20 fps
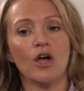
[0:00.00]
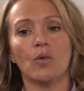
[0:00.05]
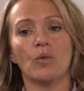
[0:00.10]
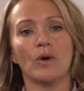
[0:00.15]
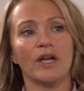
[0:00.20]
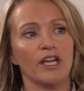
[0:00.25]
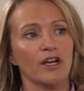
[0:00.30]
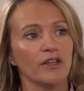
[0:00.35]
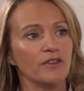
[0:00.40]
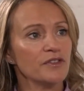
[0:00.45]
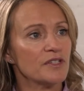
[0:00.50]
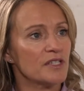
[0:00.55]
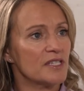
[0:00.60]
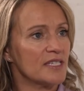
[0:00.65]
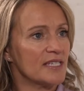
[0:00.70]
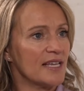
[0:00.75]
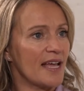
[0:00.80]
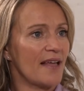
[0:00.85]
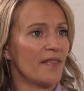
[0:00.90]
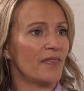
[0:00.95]
we
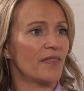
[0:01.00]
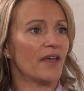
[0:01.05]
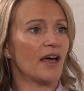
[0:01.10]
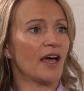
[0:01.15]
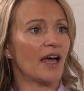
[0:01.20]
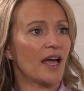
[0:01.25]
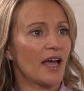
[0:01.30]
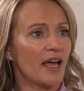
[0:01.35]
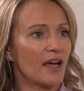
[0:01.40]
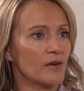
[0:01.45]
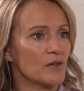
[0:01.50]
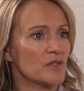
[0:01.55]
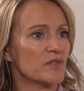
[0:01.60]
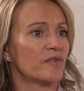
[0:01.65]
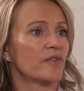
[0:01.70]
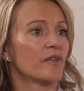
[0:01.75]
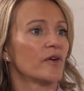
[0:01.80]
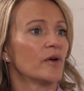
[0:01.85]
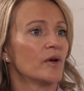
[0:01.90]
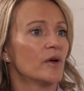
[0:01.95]
understand that a house
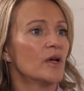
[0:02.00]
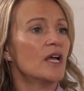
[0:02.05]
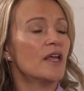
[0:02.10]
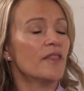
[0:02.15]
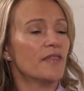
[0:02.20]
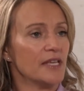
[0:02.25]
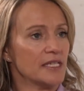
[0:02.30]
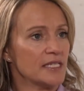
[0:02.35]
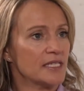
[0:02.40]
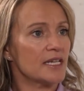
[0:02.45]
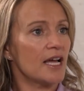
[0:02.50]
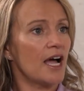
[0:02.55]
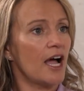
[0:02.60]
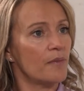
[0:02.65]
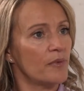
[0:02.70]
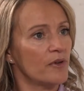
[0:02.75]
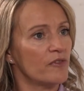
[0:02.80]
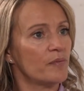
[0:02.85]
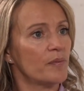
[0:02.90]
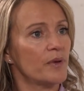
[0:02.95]
for this
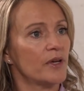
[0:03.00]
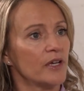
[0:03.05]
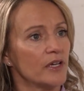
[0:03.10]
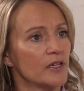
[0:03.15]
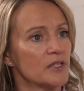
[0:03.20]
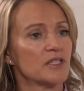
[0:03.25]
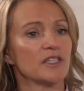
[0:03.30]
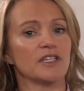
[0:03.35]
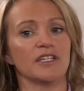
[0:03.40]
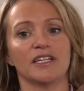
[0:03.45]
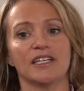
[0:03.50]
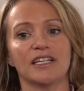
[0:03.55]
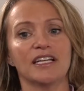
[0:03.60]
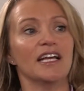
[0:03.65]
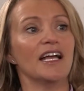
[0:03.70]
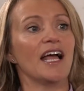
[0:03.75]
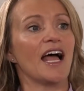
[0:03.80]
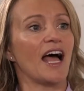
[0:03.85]
type of person